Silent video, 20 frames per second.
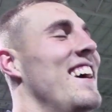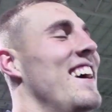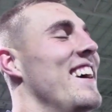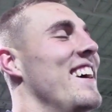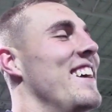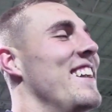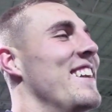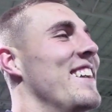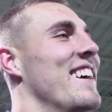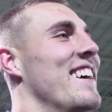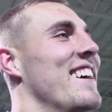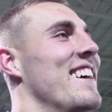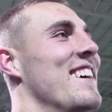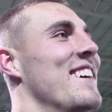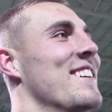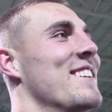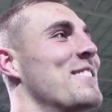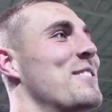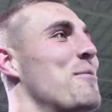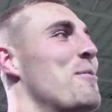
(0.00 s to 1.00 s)
And
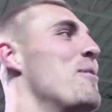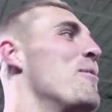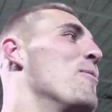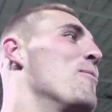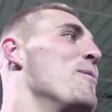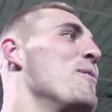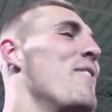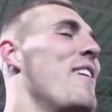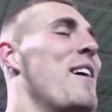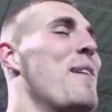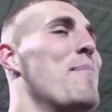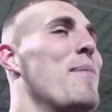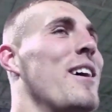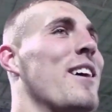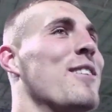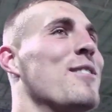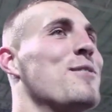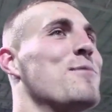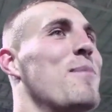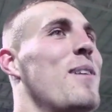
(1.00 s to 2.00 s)
so we ran it
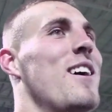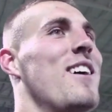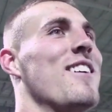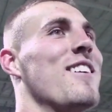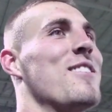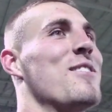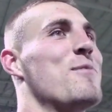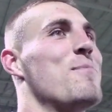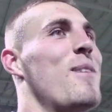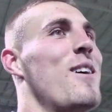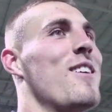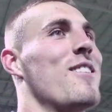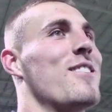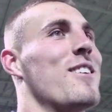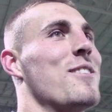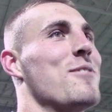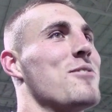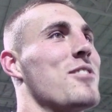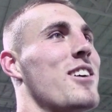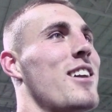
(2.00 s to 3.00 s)
by Coach Meyer, and Coach Meyer
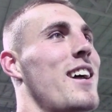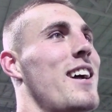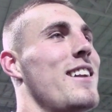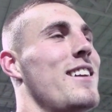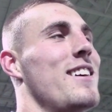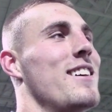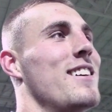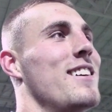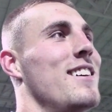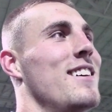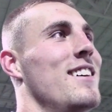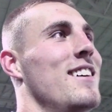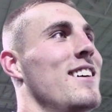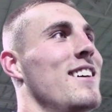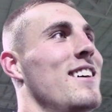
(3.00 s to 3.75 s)
thought it was a good idea.